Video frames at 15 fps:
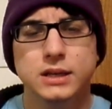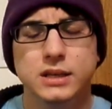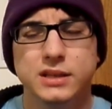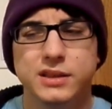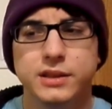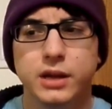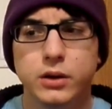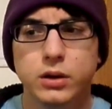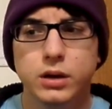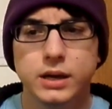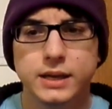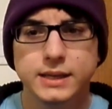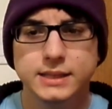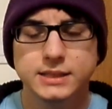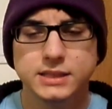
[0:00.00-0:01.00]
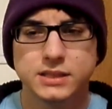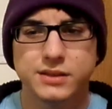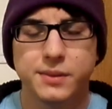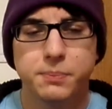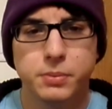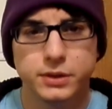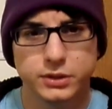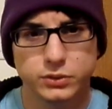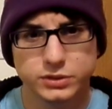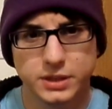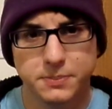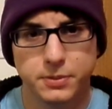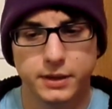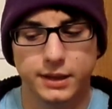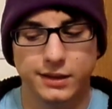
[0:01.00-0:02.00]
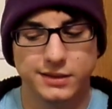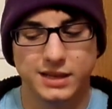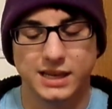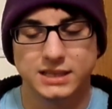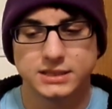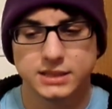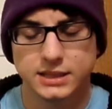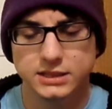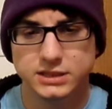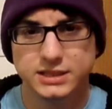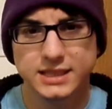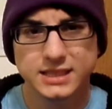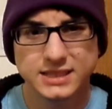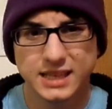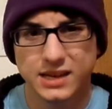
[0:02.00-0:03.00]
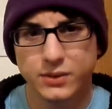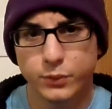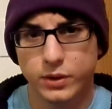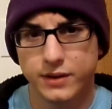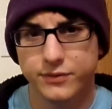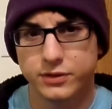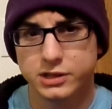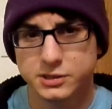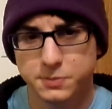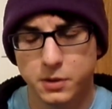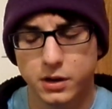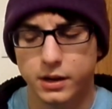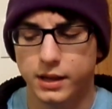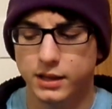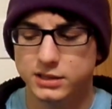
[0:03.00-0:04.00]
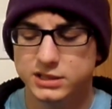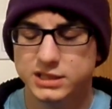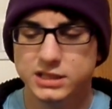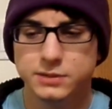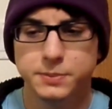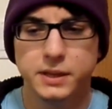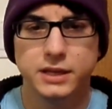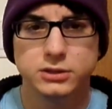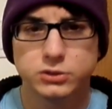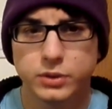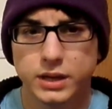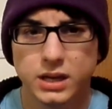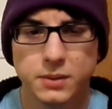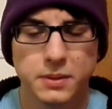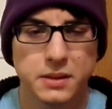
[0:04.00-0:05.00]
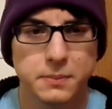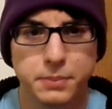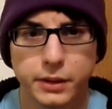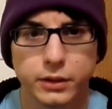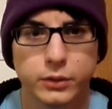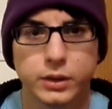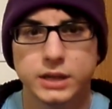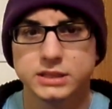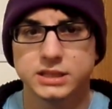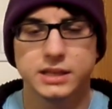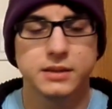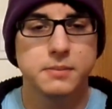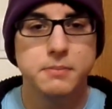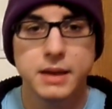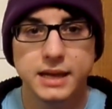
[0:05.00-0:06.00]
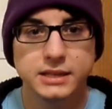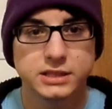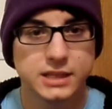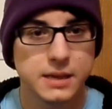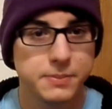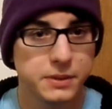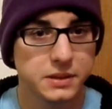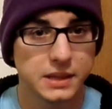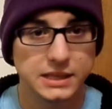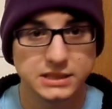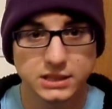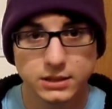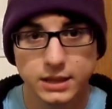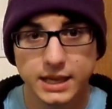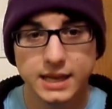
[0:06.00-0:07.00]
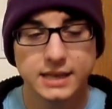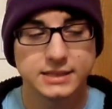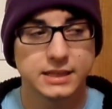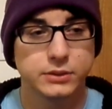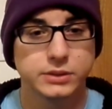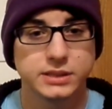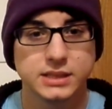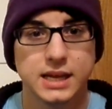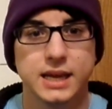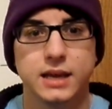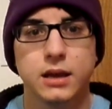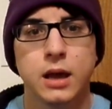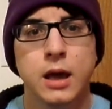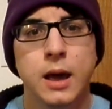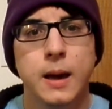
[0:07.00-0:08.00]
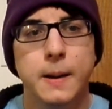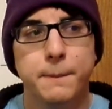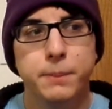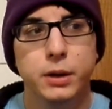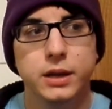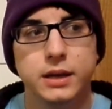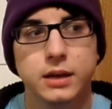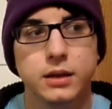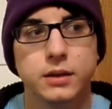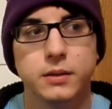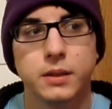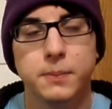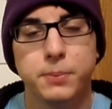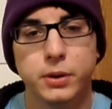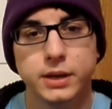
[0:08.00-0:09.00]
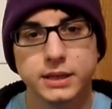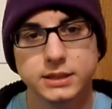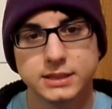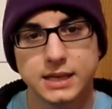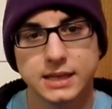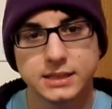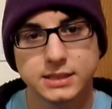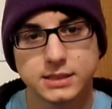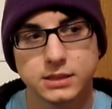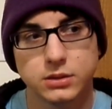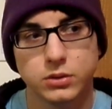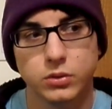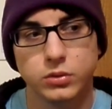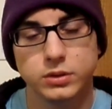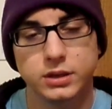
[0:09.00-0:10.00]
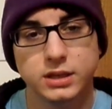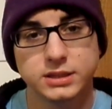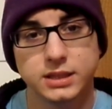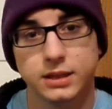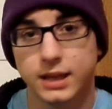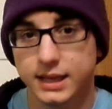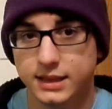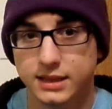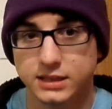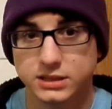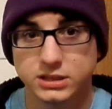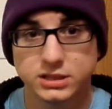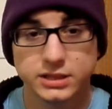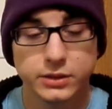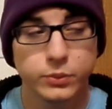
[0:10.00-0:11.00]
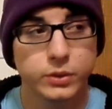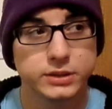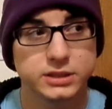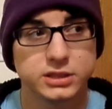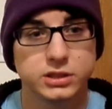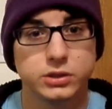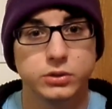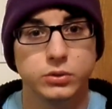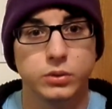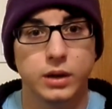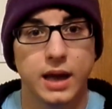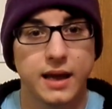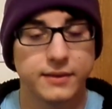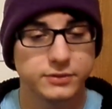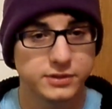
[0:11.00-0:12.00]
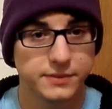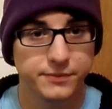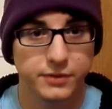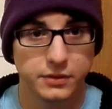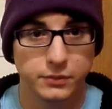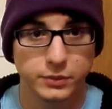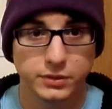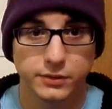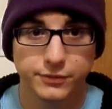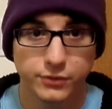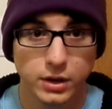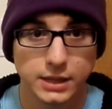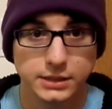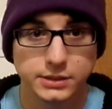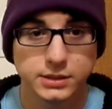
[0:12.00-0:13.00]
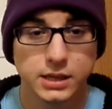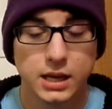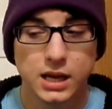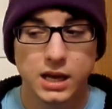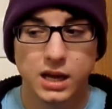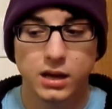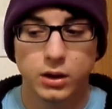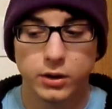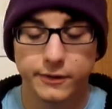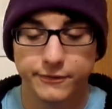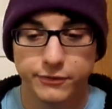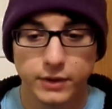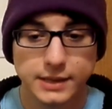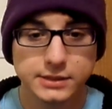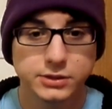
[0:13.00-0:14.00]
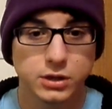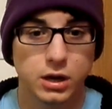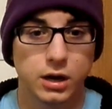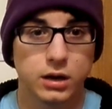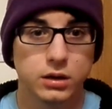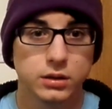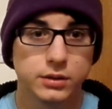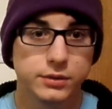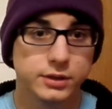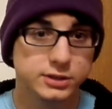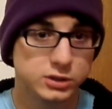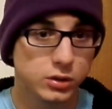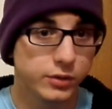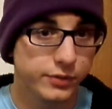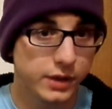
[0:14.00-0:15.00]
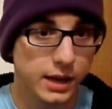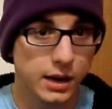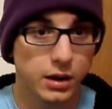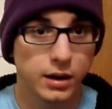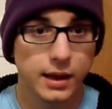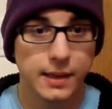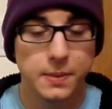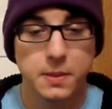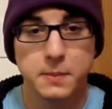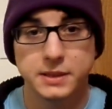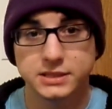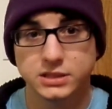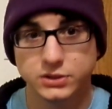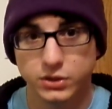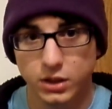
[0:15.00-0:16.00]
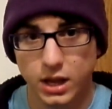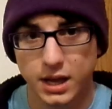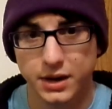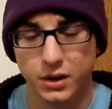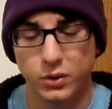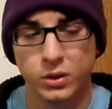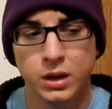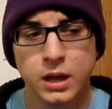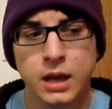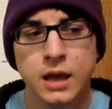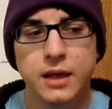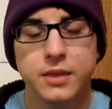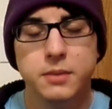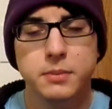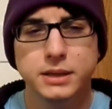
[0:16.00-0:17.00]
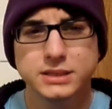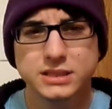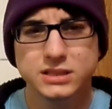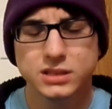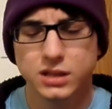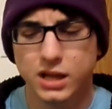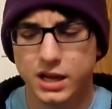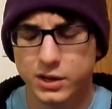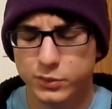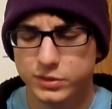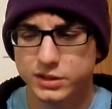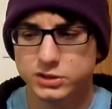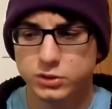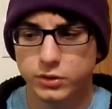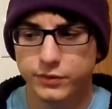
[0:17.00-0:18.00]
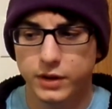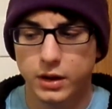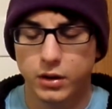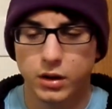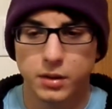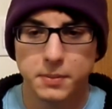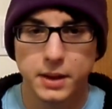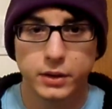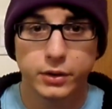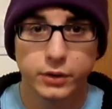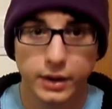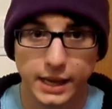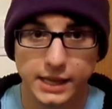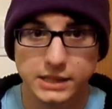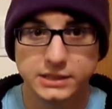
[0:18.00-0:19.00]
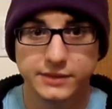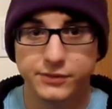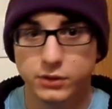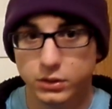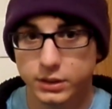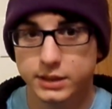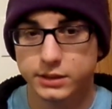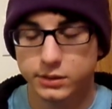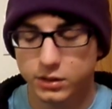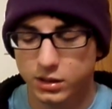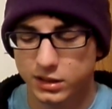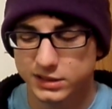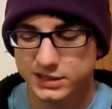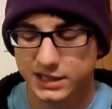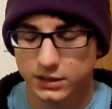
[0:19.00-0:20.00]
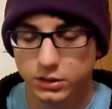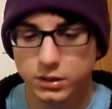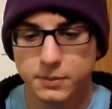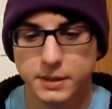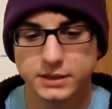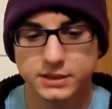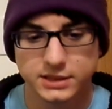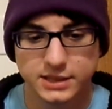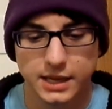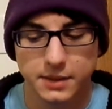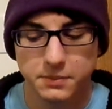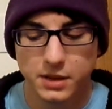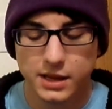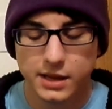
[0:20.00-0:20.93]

there is the Madolche Puddingcess, and she is getting ready for this party. She is being trained by the Butlerusk, and the maid's keeping things clean, as I was saying, but the Puddingcess doesn't like this. She wants to have some fun with her friends. Her friends are the Chauvier and the Messengelato. The Messengelato and the Chauvier are about her age. If you look at their cards, they look about the same,